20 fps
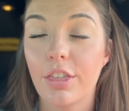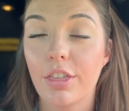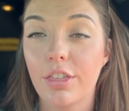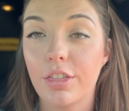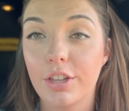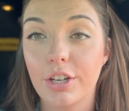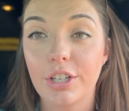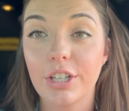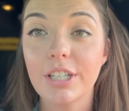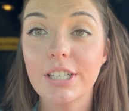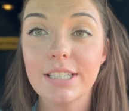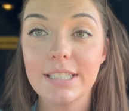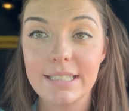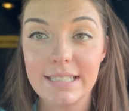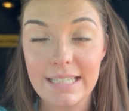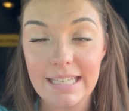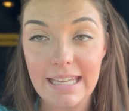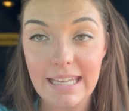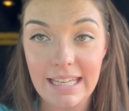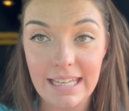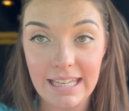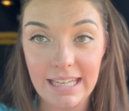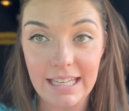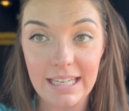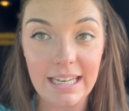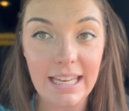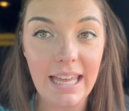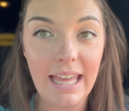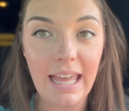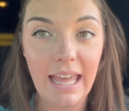
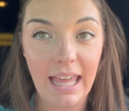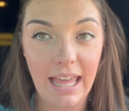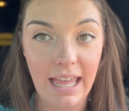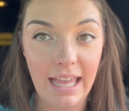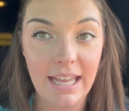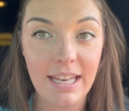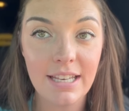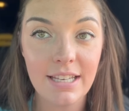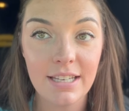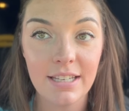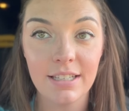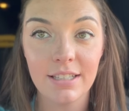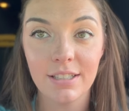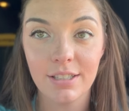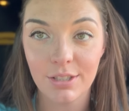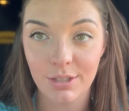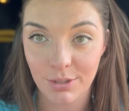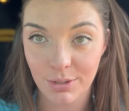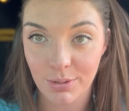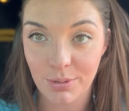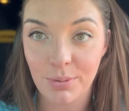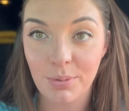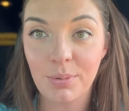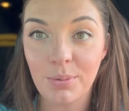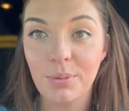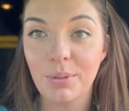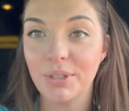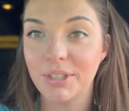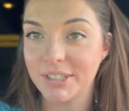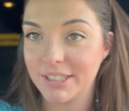13
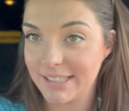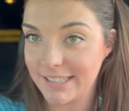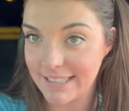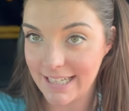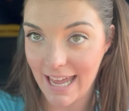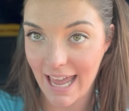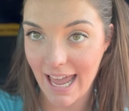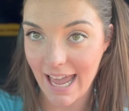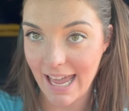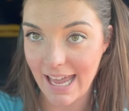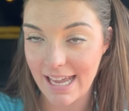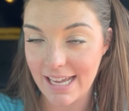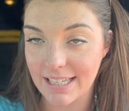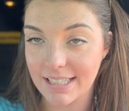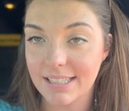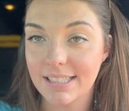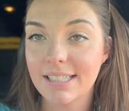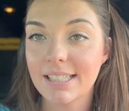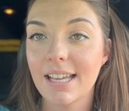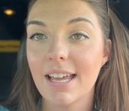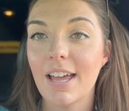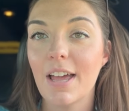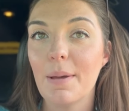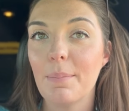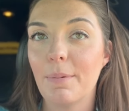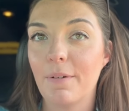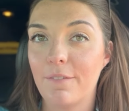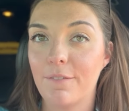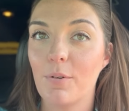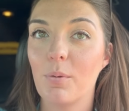in-school days
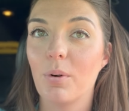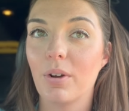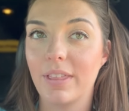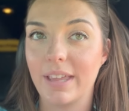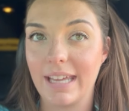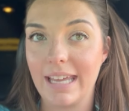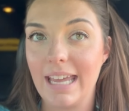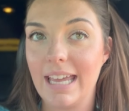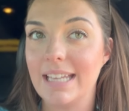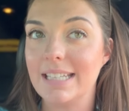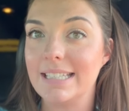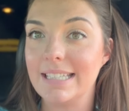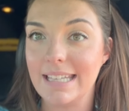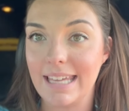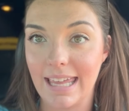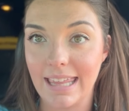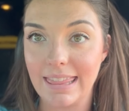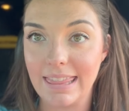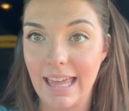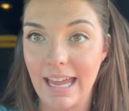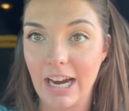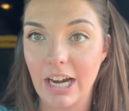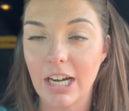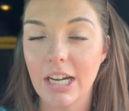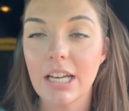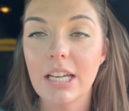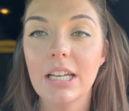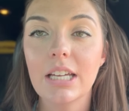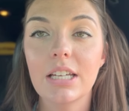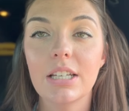before the kids get there.
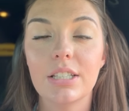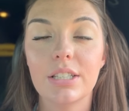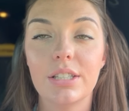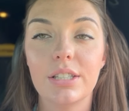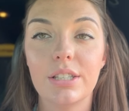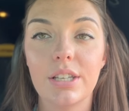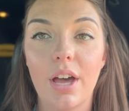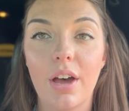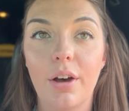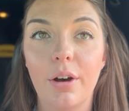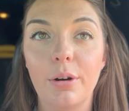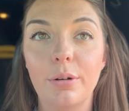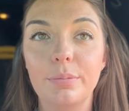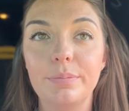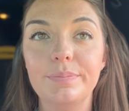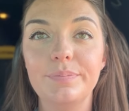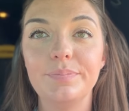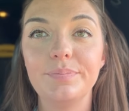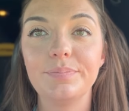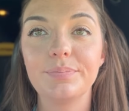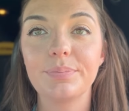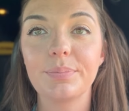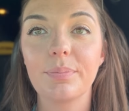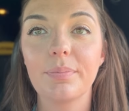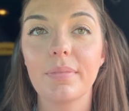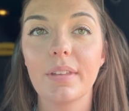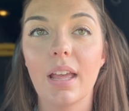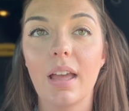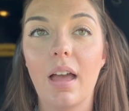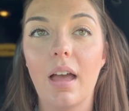So
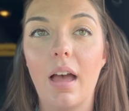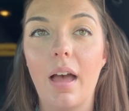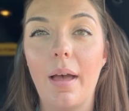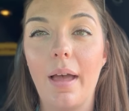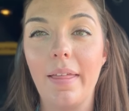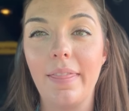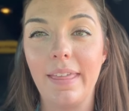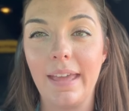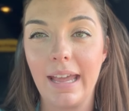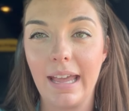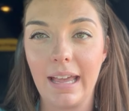they